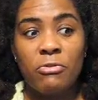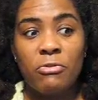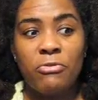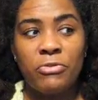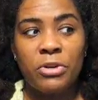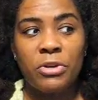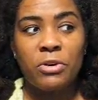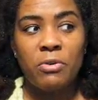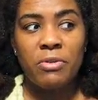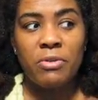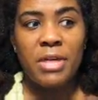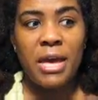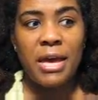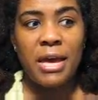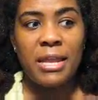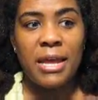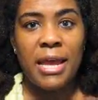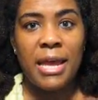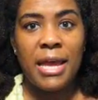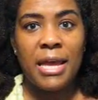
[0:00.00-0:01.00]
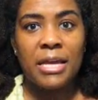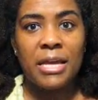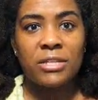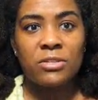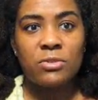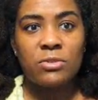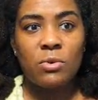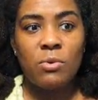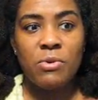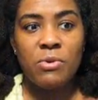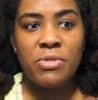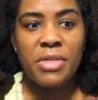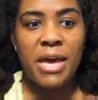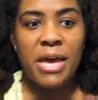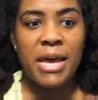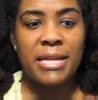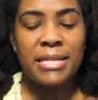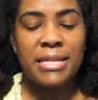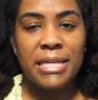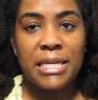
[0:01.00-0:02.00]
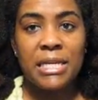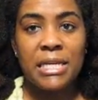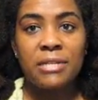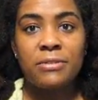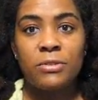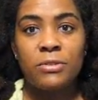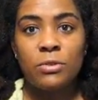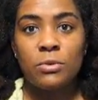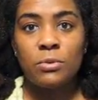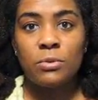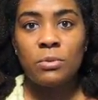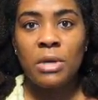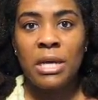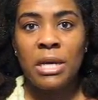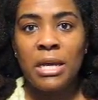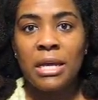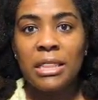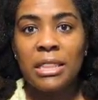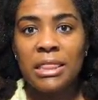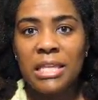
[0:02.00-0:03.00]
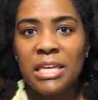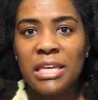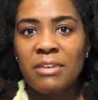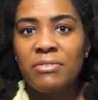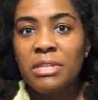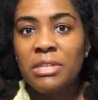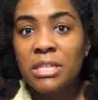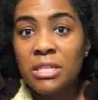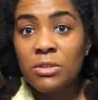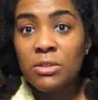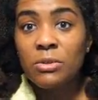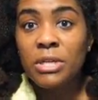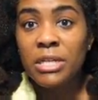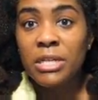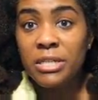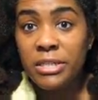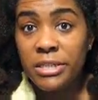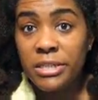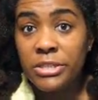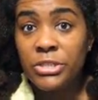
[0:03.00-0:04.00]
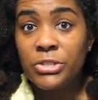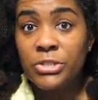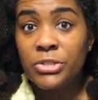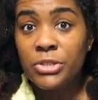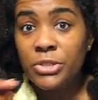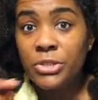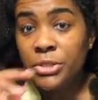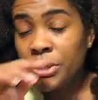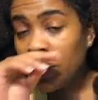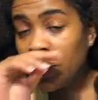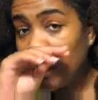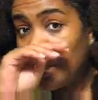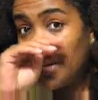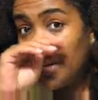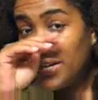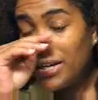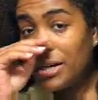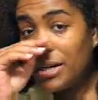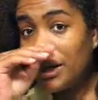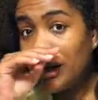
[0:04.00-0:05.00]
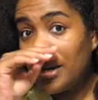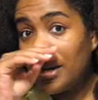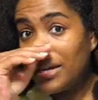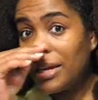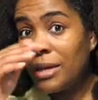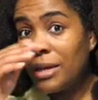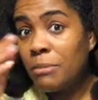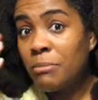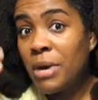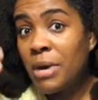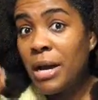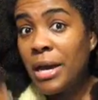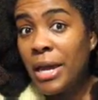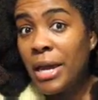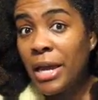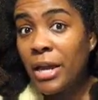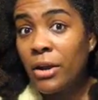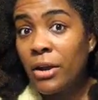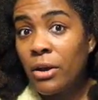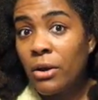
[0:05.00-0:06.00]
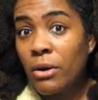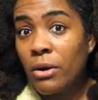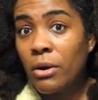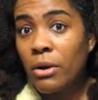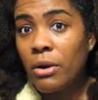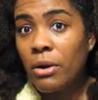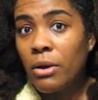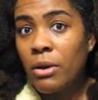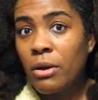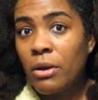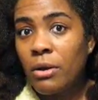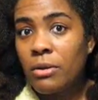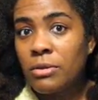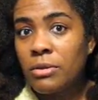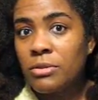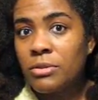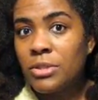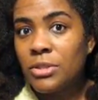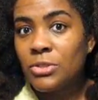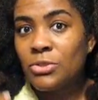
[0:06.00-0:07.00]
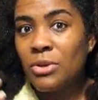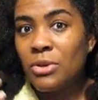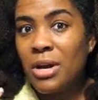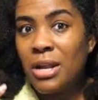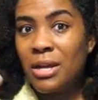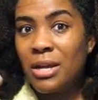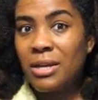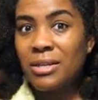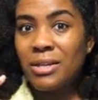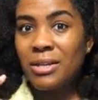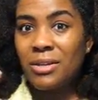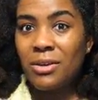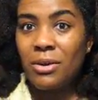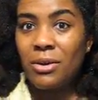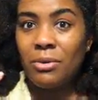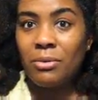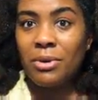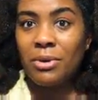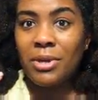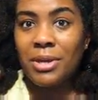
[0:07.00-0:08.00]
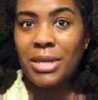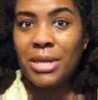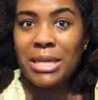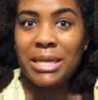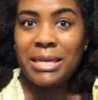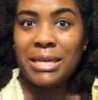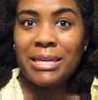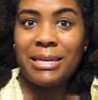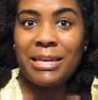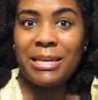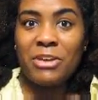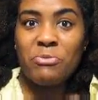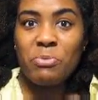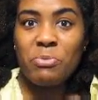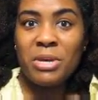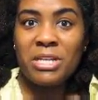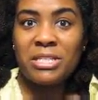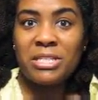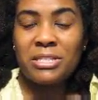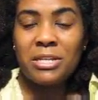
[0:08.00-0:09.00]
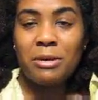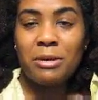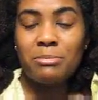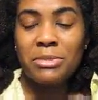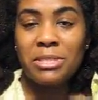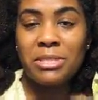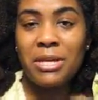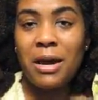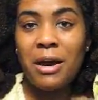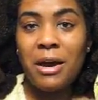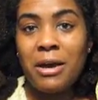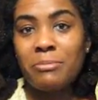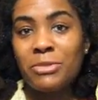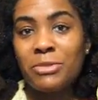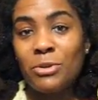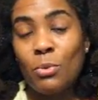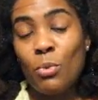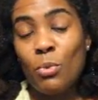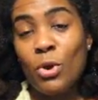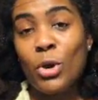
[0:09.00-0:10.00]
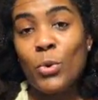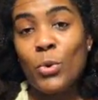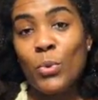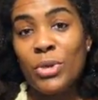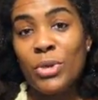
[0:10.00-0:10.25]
feel that angst or that need to leave a little conditioner in my hair to try to, you know, give me some time to work